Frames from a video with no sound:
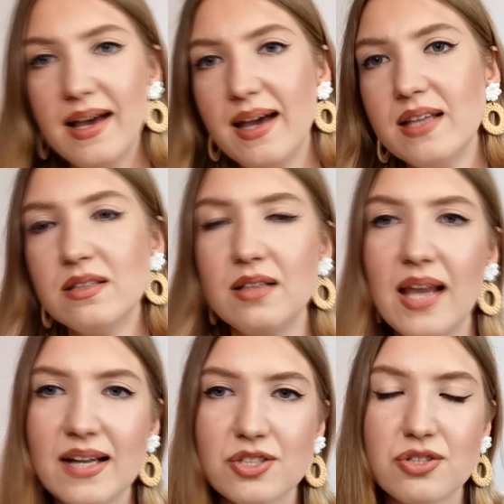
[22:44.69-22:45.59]
And the
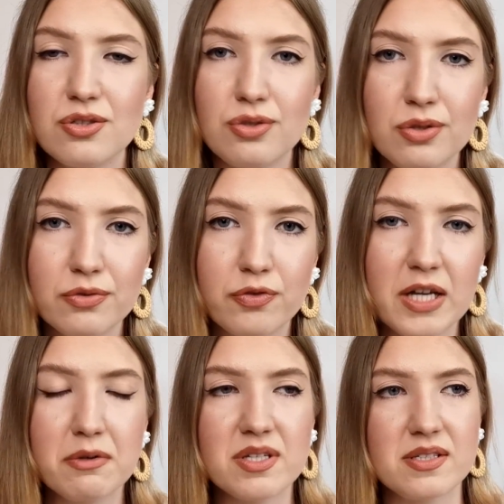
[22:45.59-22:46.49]
last two
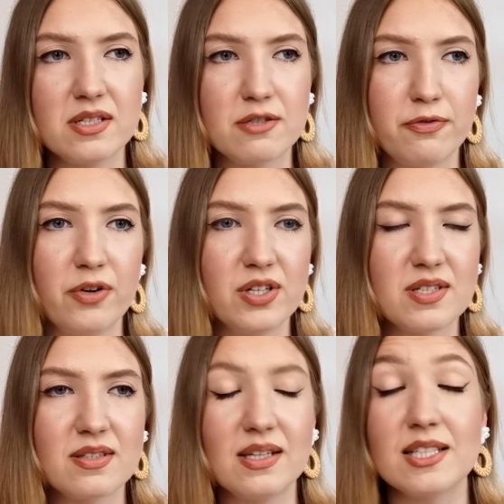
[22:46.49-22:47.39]
fragrances.
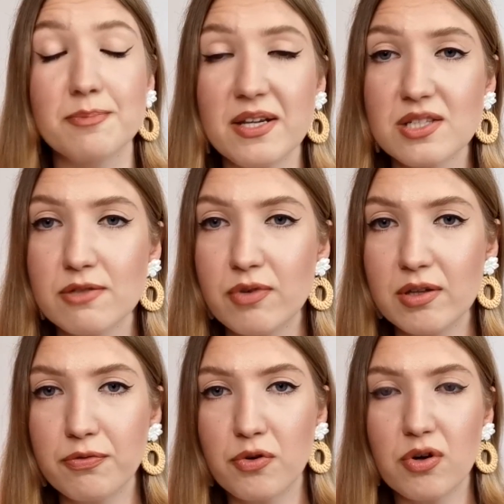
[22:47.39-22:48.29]
First, expensive
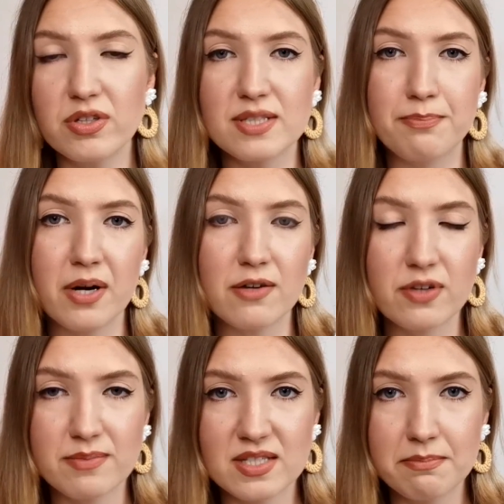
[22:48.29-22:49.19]
one, of course,
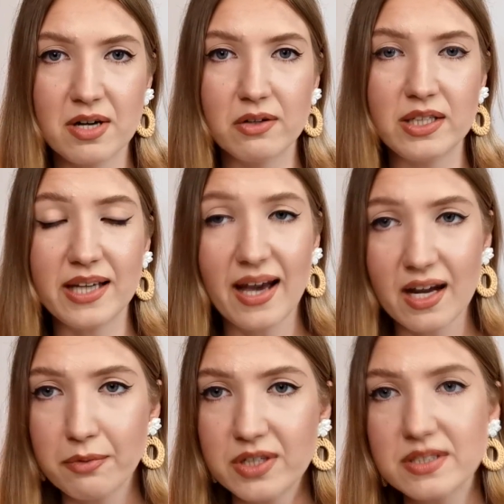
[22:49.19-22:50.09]
Parfums de Marly
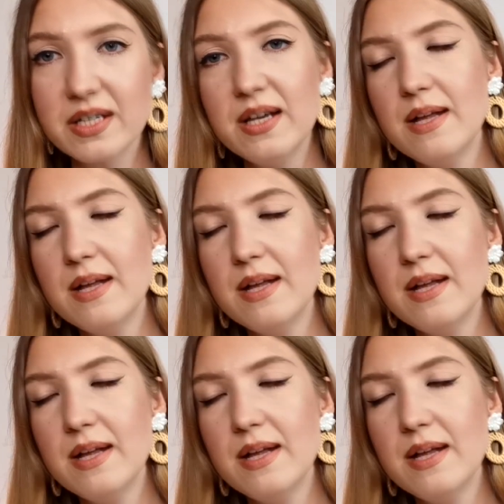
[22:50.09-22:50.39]
Herod.